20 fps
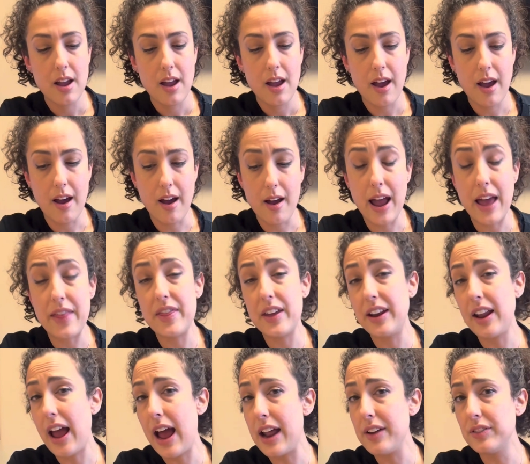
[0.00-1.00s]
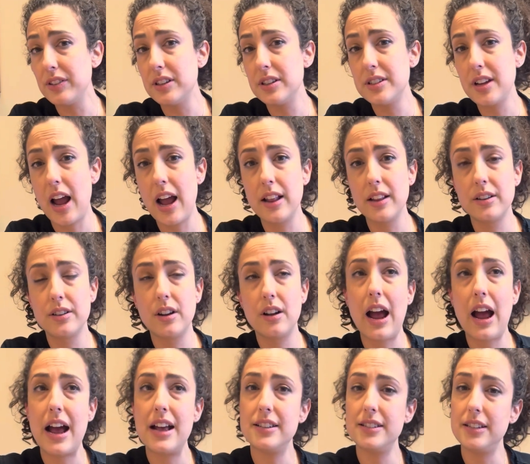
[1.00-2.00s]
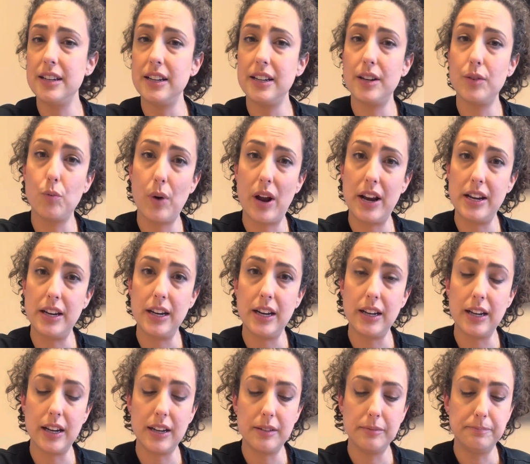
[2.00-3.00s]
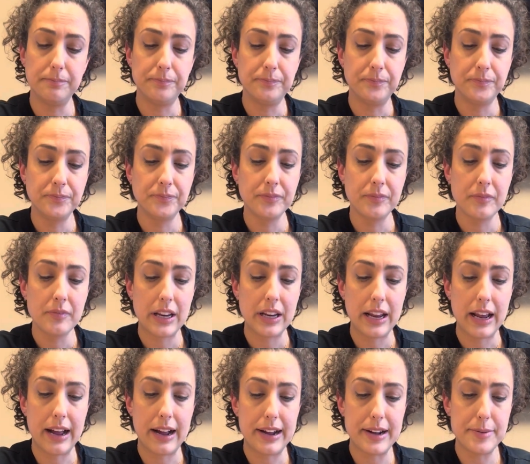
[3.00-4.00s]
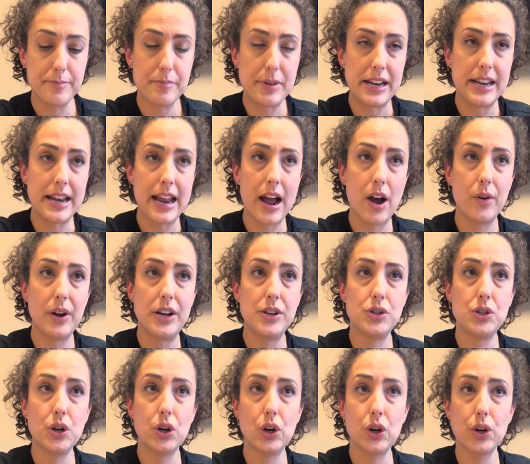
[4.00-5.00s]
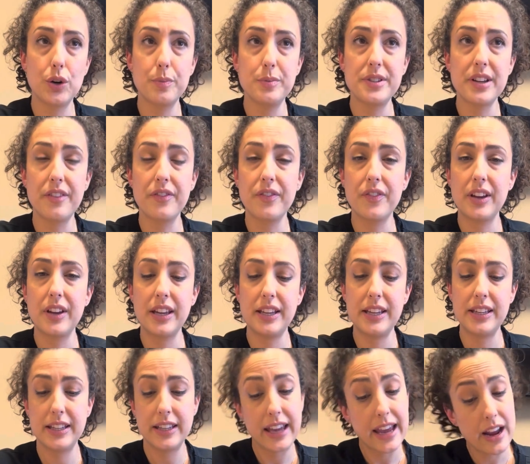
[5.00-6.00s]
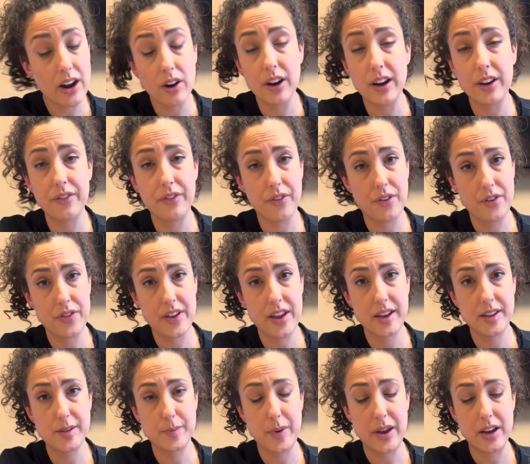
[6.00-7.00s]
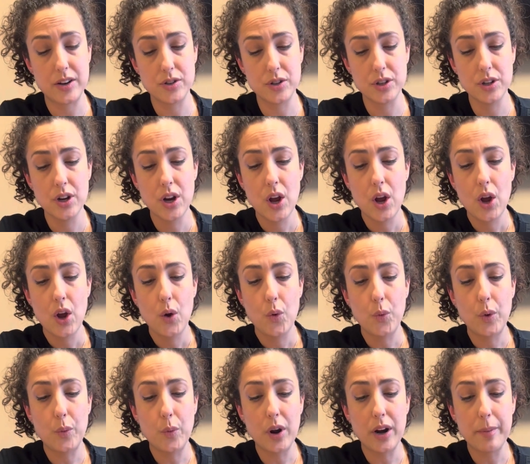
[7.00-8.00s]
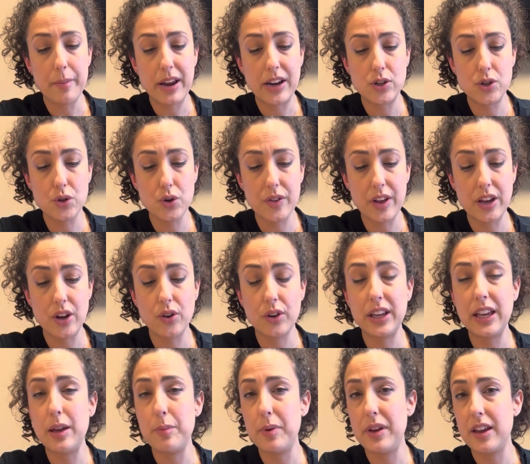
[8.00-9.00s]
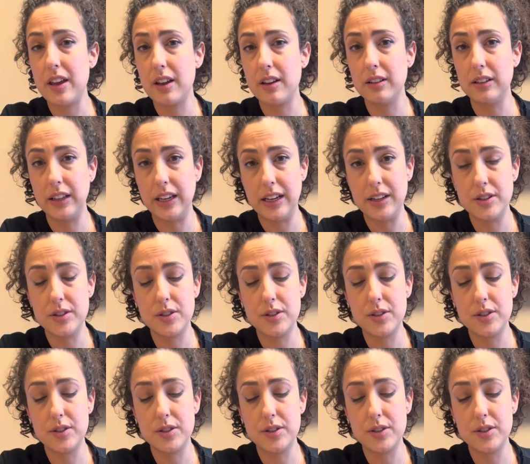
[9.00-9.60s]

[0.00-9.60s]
And then Advil and Tylenol as needed when needed. Now in terms of caring for the expander, we want to make sure that you're keeping it clean.